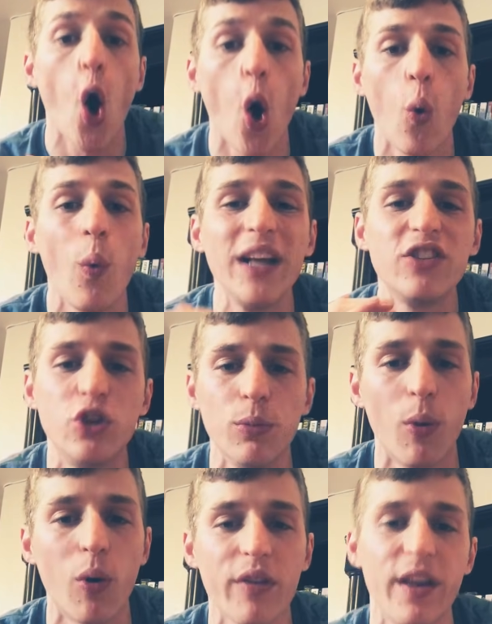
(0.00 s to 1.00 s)
Always do
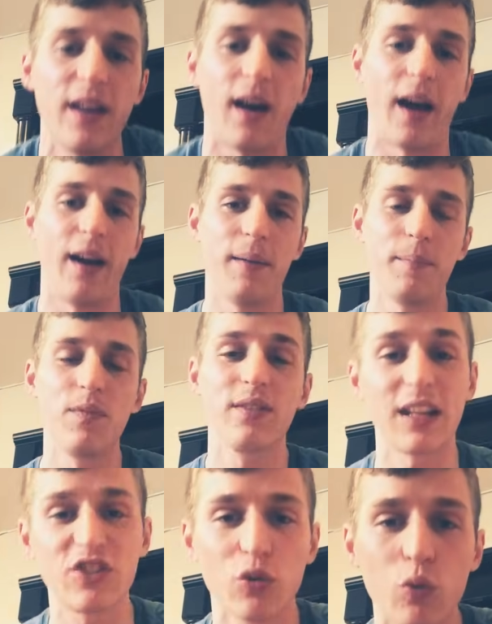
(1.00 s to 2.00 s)
more than 9.
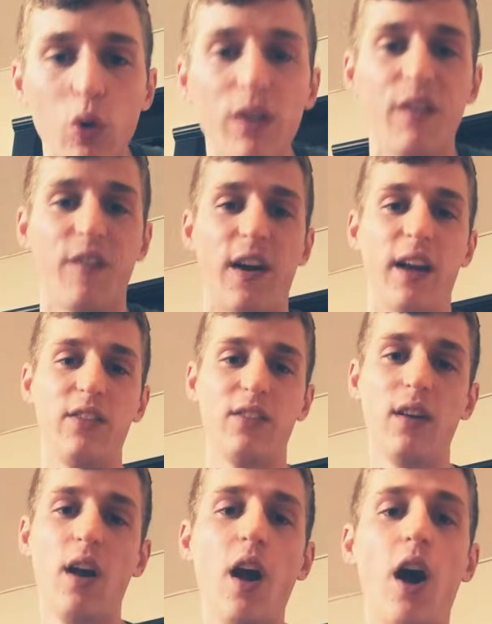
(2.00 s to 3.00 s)
That's the rule of advice.